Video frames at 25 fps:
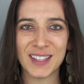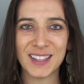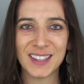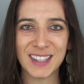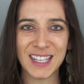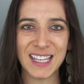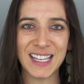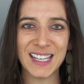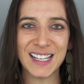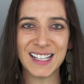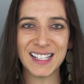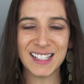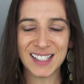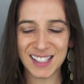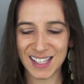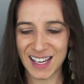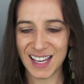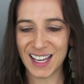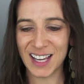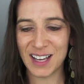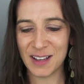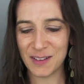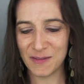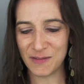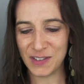these
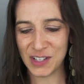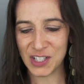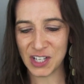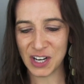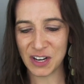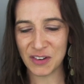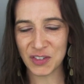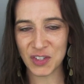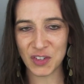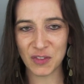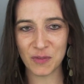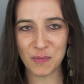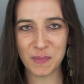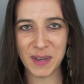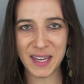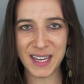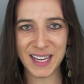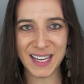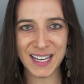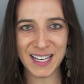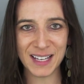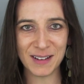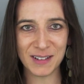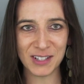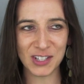videos of
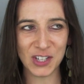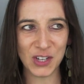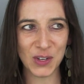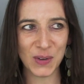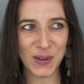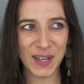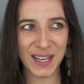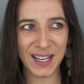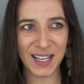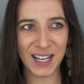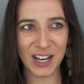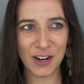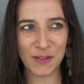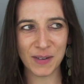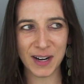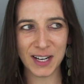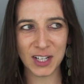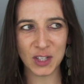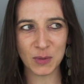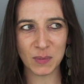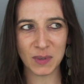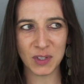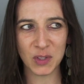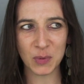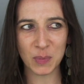me doing
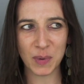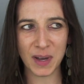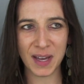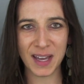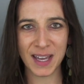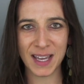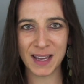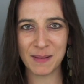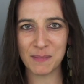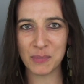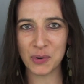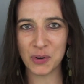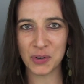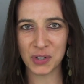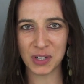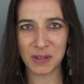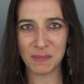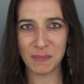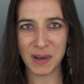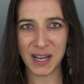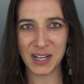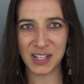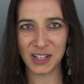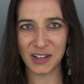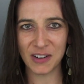arrangements by important
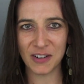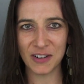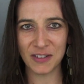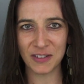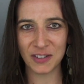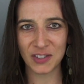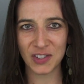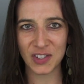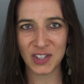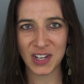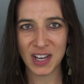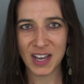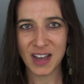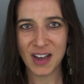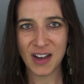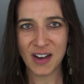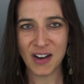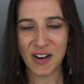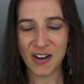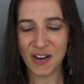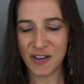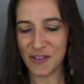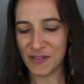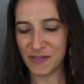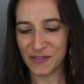pedagogues
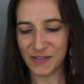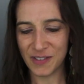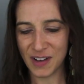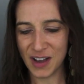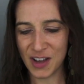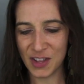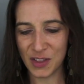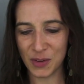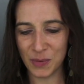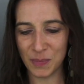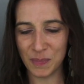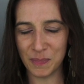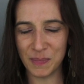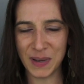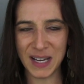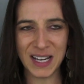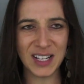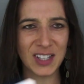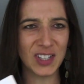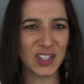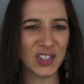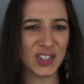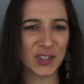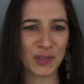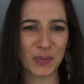of other
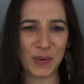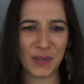pieces.